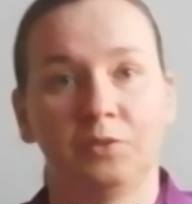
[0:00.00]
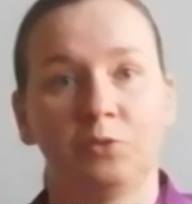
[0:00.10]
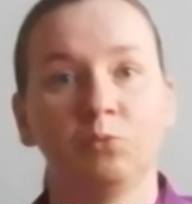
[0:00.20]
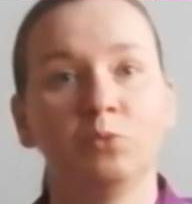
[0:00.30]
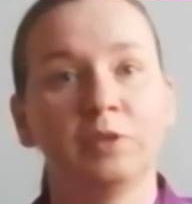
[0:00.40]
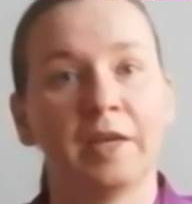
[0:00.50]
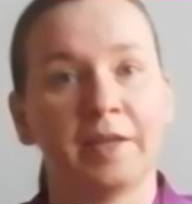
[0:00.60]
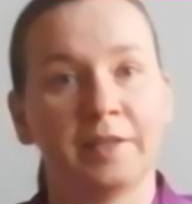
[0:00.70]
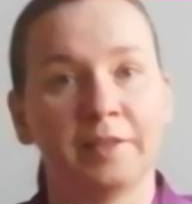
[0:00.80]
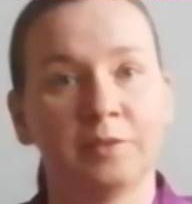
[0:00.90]
you
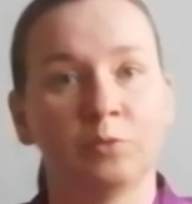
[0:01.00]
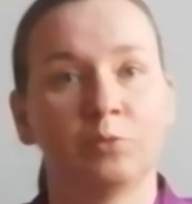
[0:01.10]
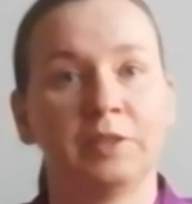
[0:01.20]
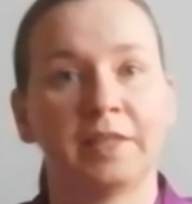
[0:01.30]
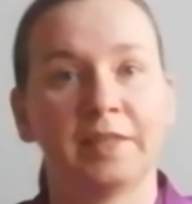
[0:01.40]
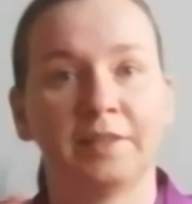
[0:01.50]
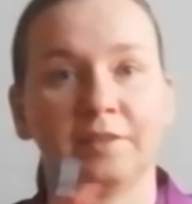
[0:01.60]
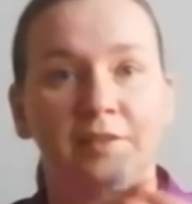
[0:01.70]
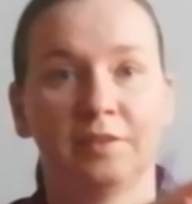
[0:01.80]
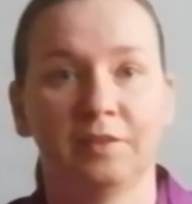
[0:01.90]
can
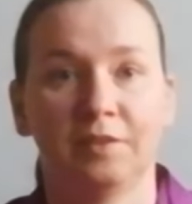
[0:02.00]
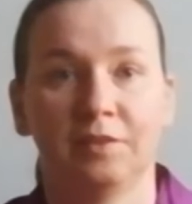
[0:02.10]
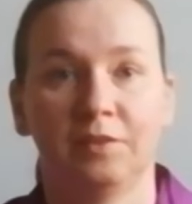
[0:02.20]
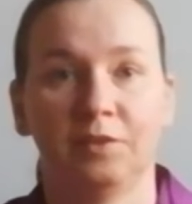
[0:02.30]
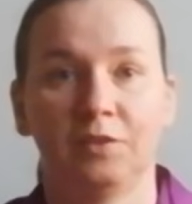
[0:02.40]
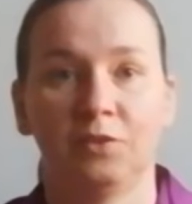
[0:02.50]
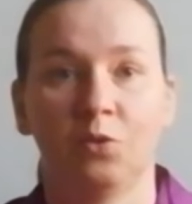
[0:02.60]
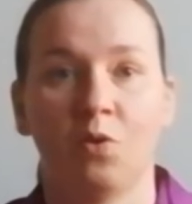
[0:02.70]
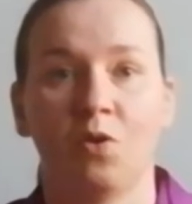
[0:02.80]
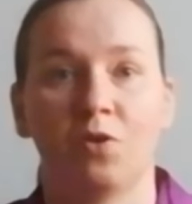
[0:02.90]
create
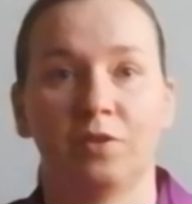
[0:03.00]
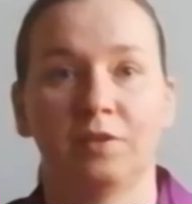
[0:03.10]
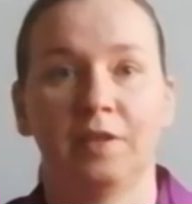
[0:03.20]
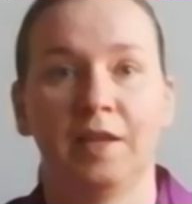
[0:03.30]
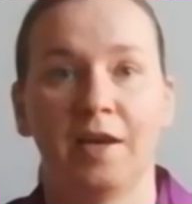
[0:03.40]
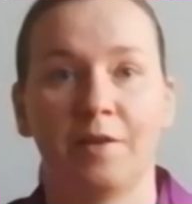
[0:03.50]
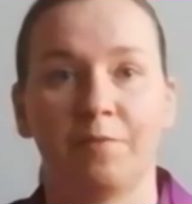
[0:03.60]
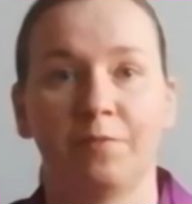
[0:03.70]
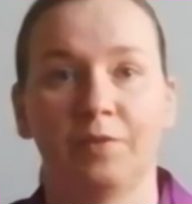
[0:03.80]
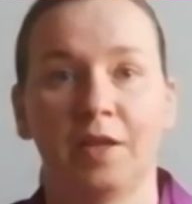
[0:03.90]
your life.
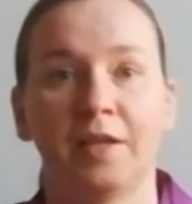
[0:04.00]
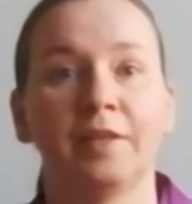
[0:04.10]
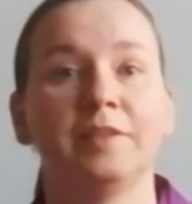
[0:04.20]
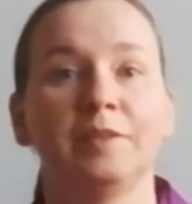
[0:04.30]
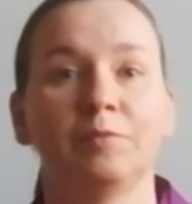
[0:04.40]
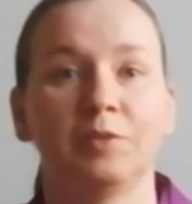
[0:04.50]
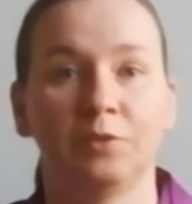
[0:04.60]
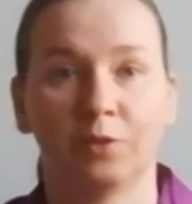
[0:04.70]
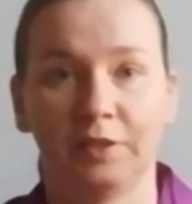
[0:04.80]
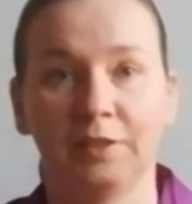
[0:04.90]
And even
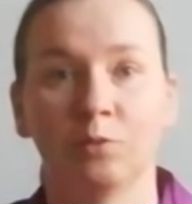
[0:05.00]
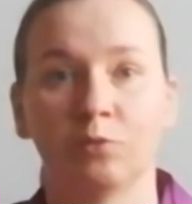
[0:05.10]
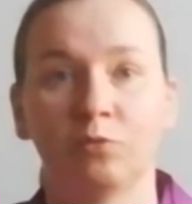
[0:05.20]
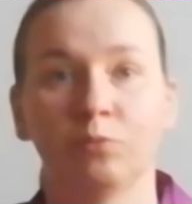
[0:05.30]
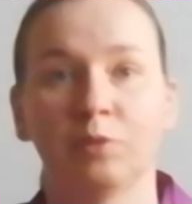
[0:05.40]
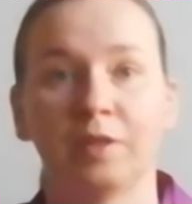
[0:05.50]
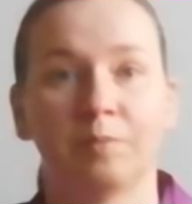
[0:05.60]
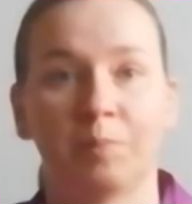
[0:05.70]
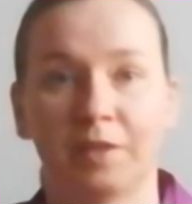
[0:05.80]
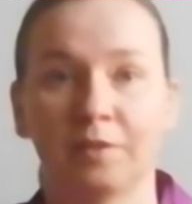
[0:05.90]
your ego too,
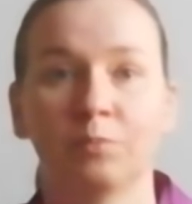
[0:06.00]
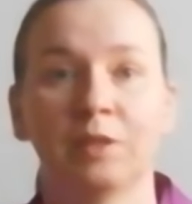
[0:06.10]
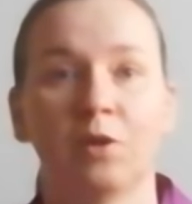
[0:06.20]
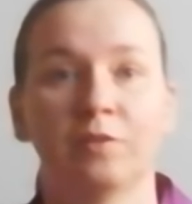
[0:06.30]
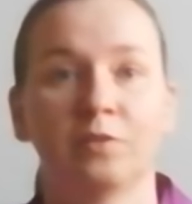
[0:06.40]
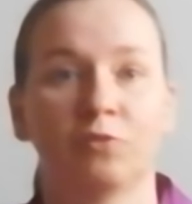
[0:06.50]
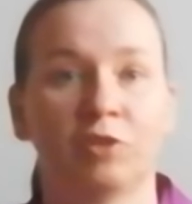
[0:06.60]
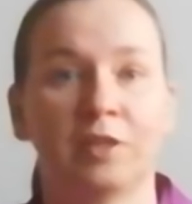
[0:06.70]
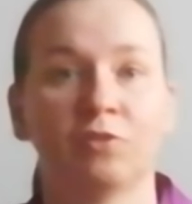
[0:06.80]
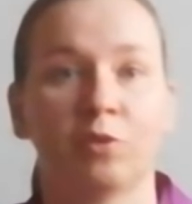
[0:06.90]
but it will also
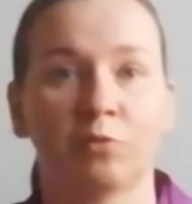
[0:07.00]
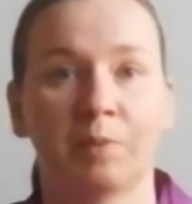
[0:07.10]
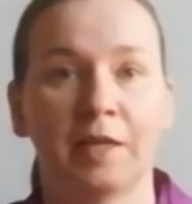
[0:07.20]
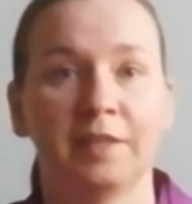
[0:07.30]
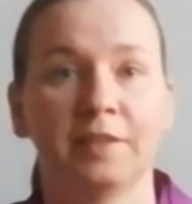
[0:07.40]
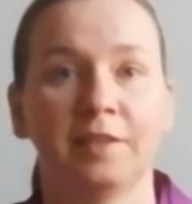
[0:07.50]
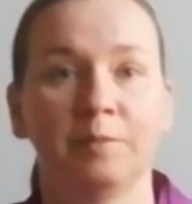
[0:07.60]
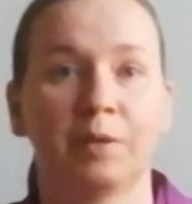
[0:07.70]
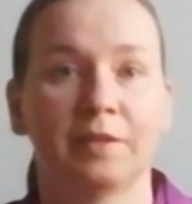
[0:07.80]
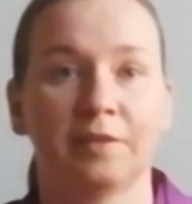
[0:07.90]
change automatically,
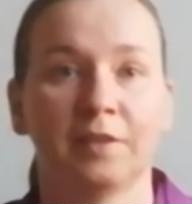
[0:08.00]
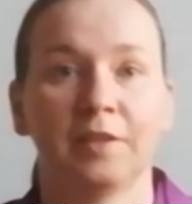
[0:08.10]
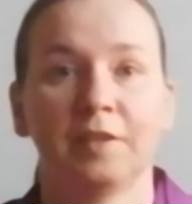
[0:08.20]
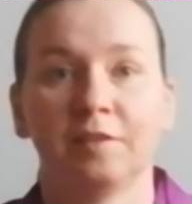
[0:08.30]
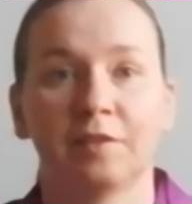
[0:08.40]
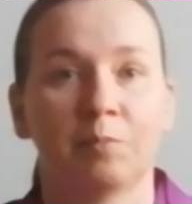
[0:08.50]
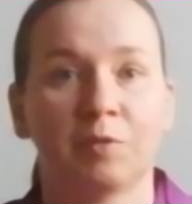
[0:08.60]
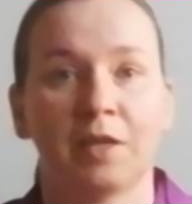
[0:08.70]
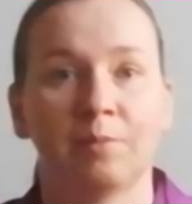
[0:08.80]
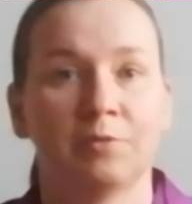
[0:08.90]
but
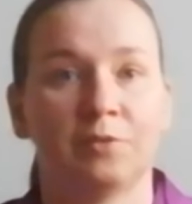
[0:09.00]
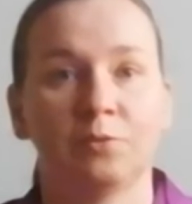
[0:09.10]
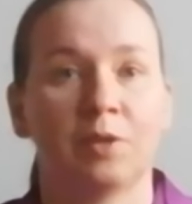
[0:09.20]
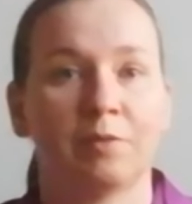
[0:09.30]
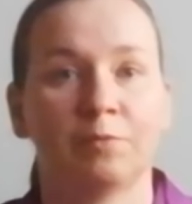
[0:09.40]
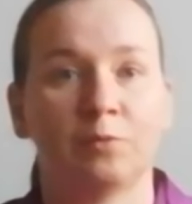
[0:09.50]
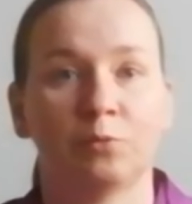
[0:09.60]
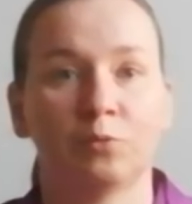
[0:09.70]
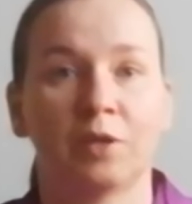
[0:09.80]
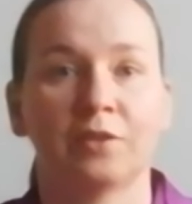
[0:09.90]
sometimes you have
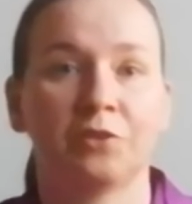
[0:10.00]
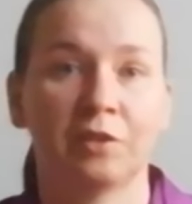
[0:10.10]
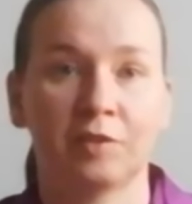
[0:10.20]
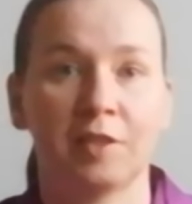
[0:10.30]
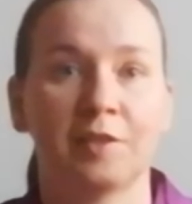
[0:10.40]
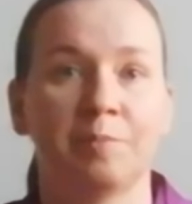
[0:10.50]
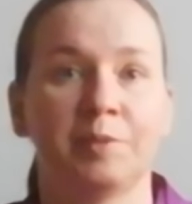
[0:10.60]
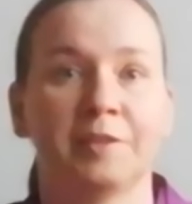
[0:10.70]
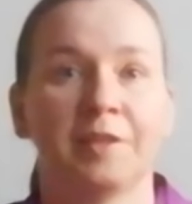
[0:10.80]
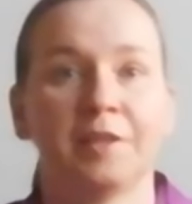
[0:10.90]
to adjust a little
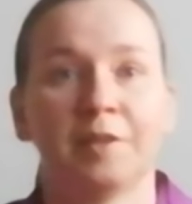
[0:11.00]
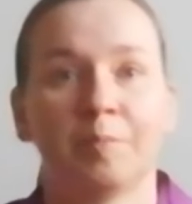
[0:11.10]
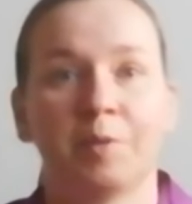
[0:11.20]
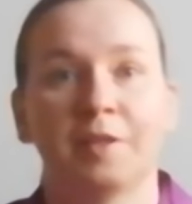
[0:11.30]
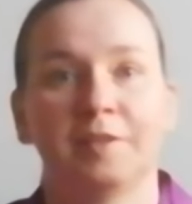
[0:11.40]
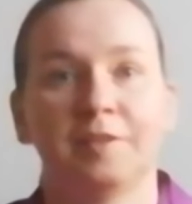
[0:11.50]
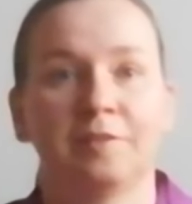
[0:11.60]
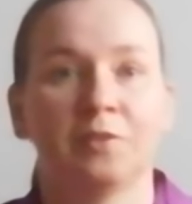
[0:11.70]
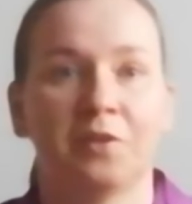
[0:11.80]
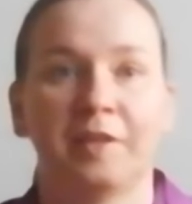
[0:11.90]
bit, but
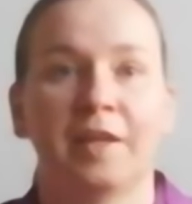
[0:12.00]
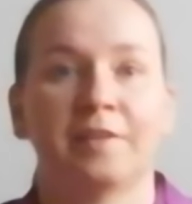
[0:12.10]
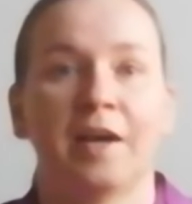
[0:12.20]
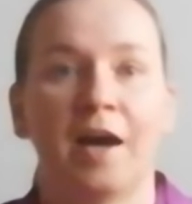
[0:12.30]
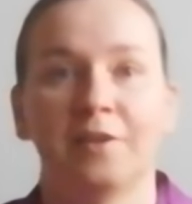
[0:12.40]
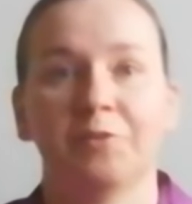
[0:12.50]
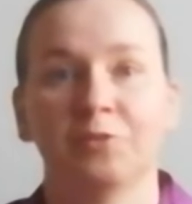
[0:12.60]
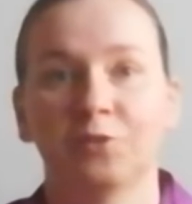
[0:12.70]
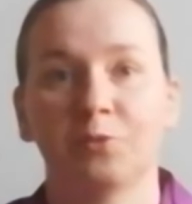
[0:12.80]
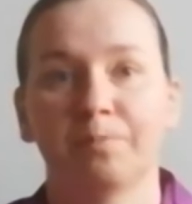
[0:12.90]
it's not that hard or
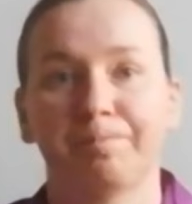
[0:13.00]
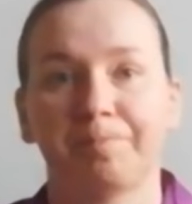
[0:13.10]
so.